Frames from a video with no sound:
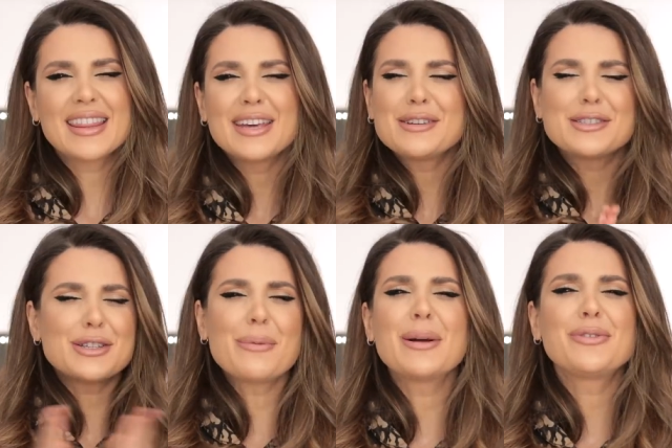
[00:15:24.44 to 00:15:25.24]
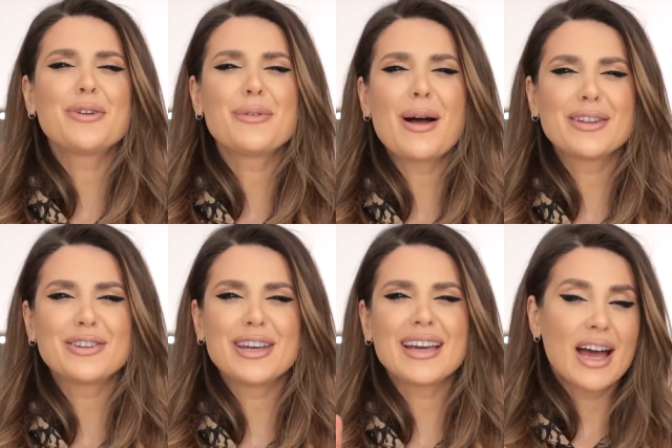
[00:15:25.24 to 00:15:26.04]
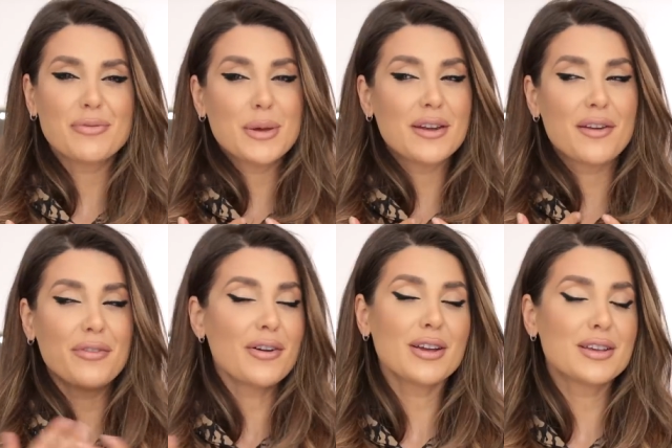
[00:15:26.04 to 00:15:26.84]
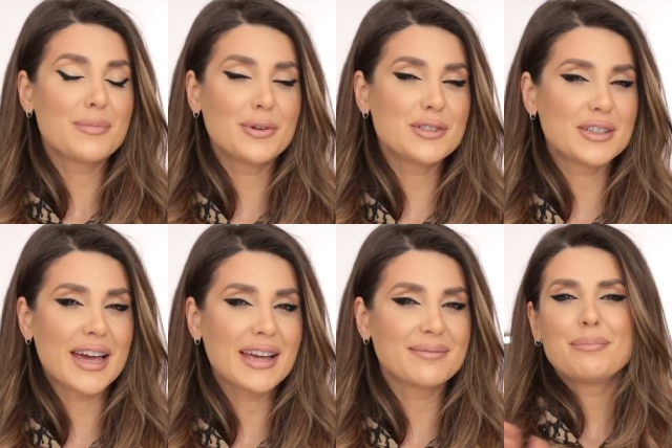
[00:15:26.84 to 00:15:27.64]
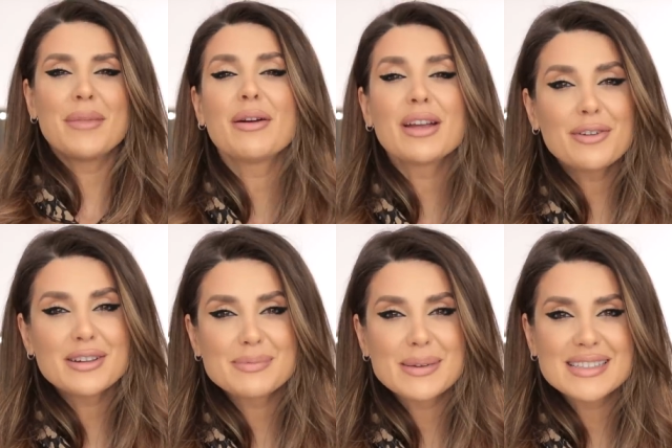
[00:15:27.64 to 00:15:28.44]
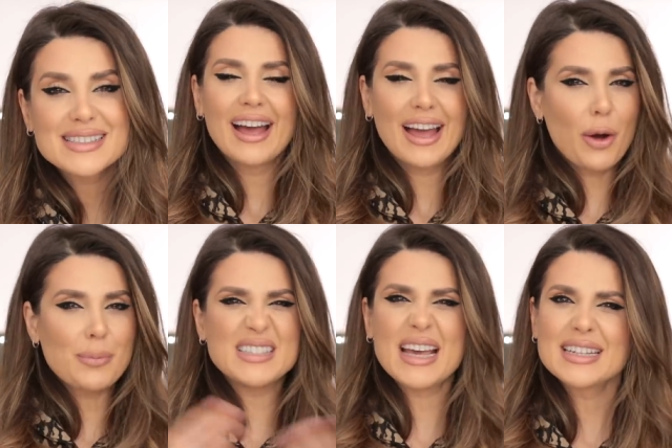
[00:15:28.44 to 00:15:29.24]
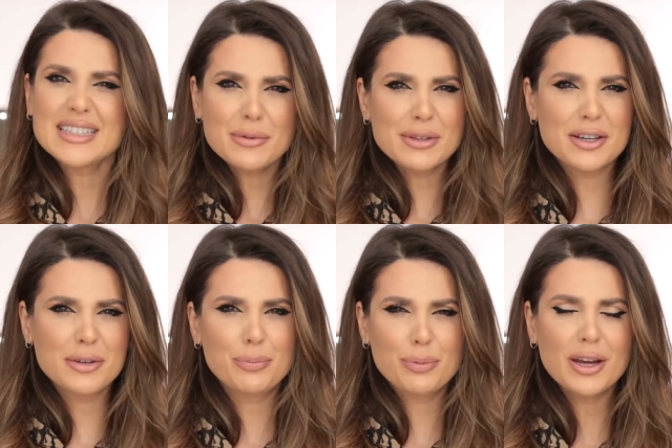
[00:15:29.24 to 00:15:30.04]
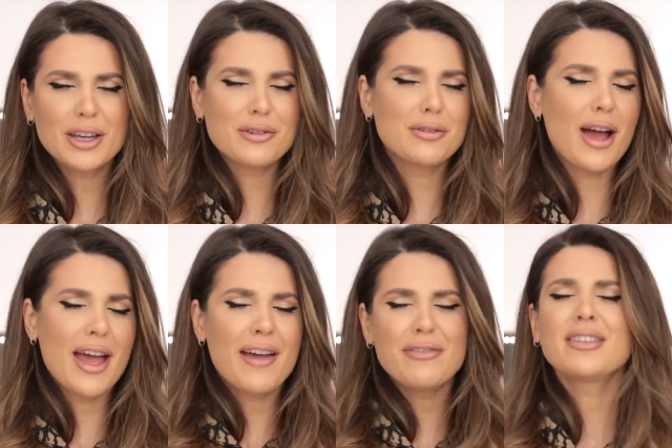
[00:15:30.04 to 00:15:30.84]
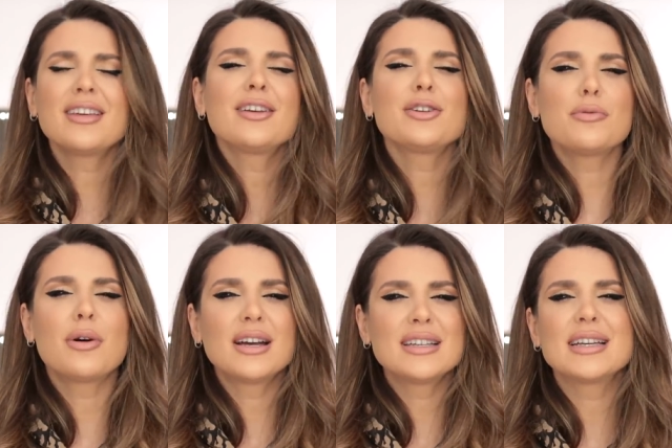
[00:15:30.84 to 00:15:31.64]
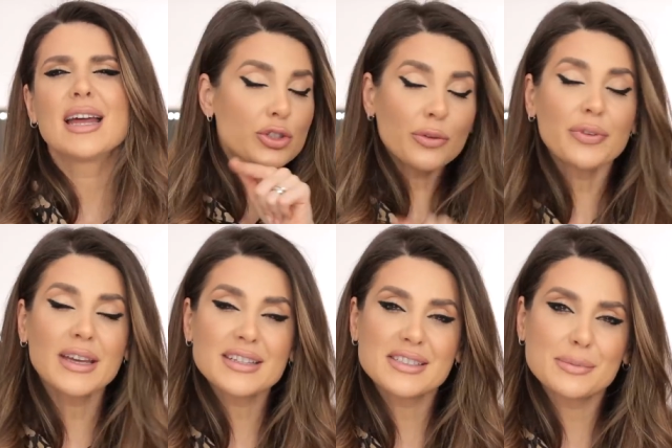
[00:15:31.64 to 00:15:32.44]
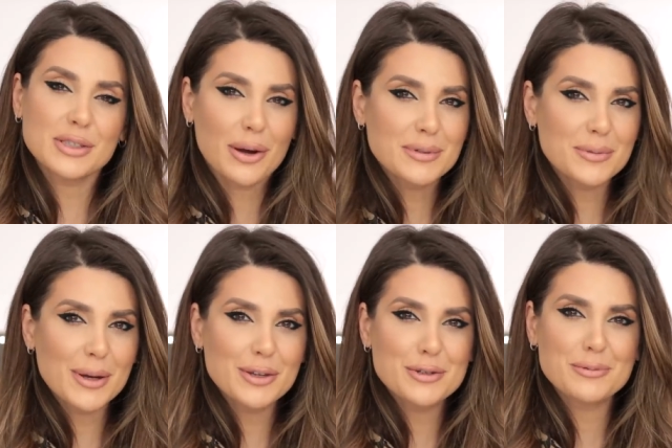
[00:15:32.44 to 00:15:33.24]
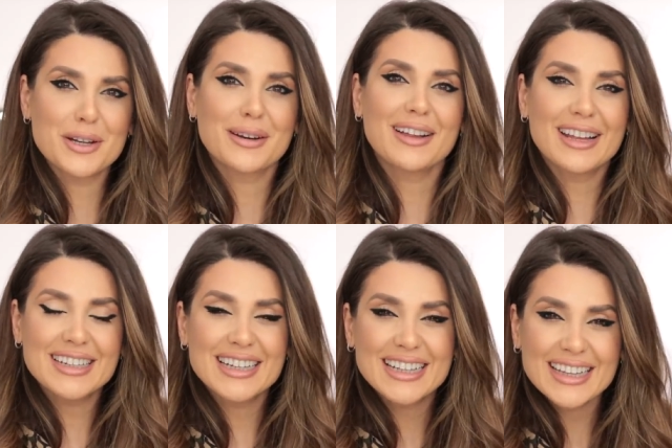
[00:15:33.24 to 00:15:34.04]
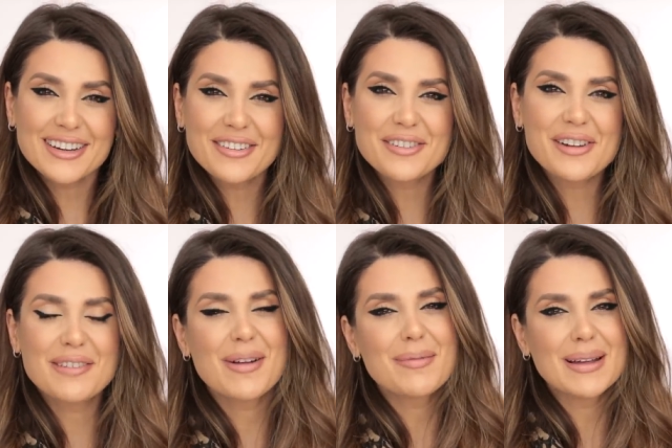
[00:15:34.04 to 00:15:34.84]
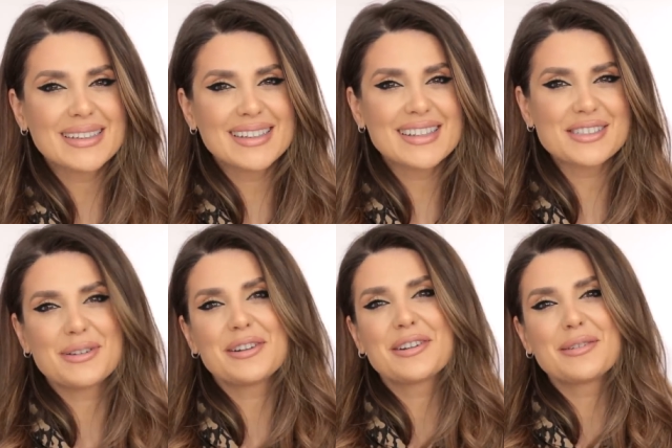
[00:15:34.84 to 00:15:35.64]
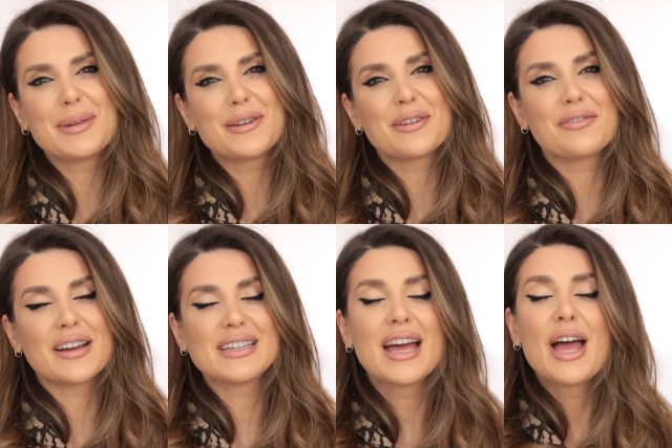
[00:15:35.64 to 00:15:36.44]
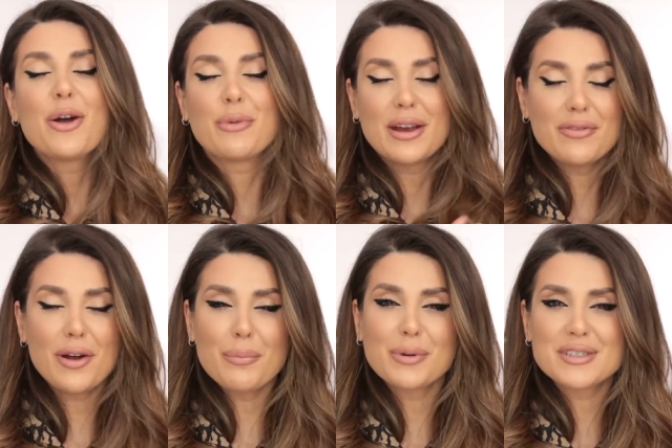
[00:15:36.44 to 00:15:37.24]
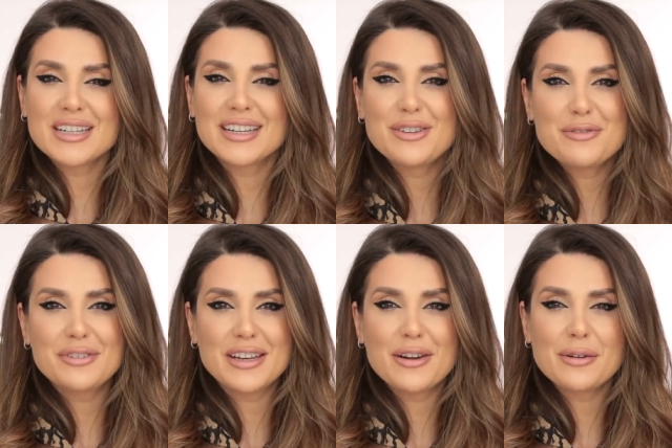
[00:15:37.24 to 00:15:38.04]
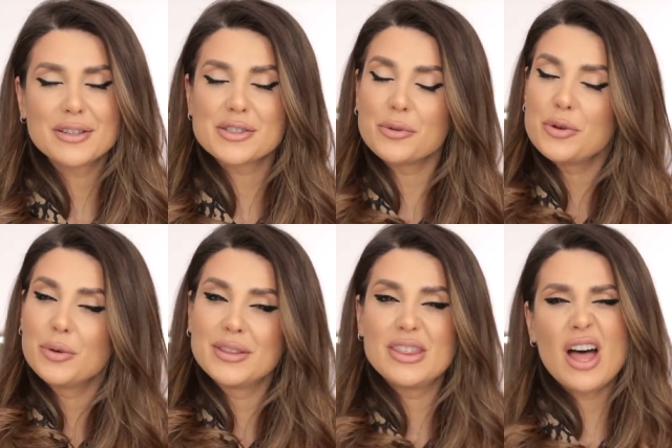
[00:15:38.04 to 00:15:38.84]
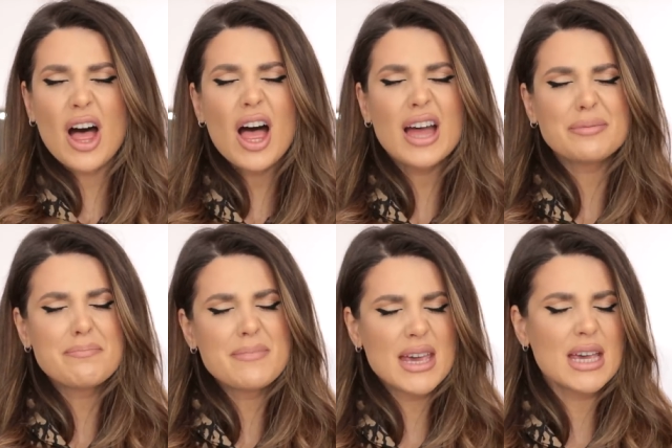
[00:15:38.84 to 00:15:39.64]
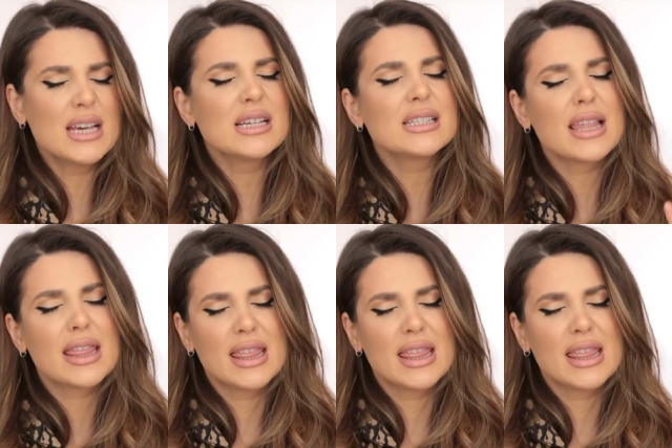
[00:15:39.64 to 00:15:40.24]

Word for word: Thank you so much for watching. I've been in a very good mood today. Merry Christmas. I hope Santa will bring you everything that you want. Don't forget to subscribe to my YouTube channel and click on the ring bell button. This way you're gonna be notified whenever I'm posting a new video, so you will not miss a